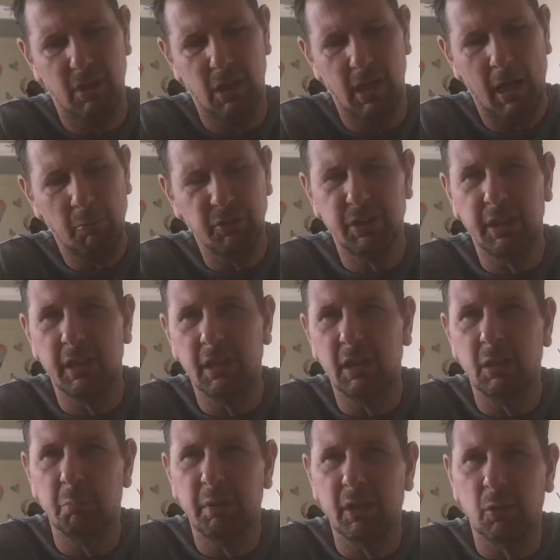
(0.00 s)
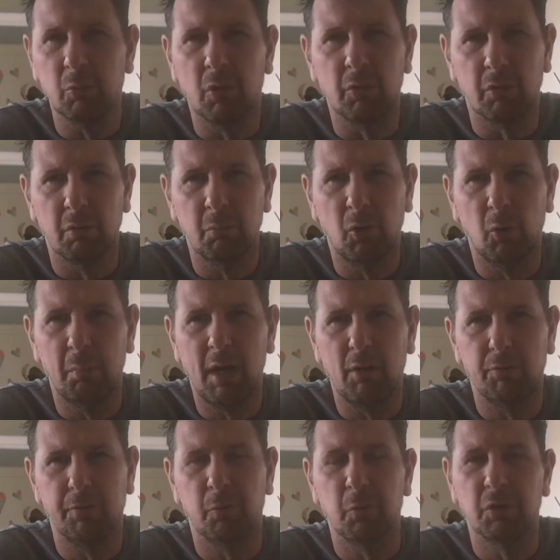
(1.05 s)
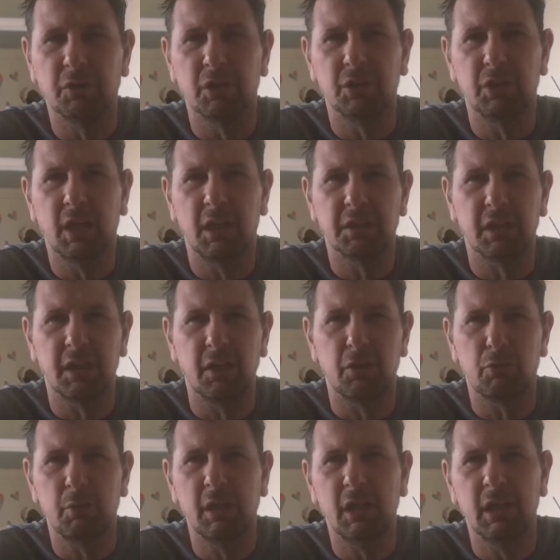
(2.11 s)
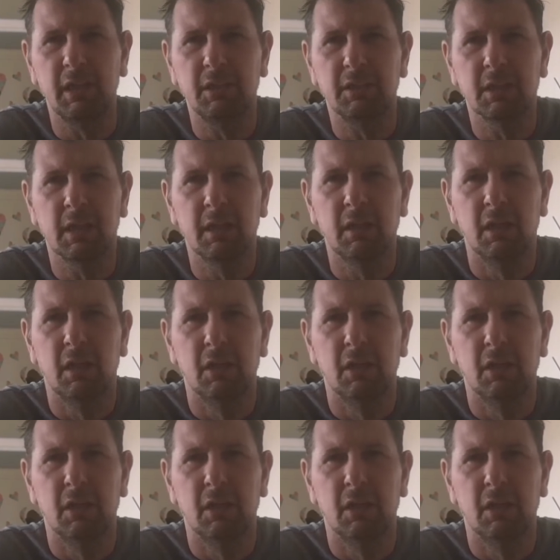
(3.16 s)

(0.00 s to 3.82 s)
I would say you need a bigger one, more powerful one to charge like a 3 litre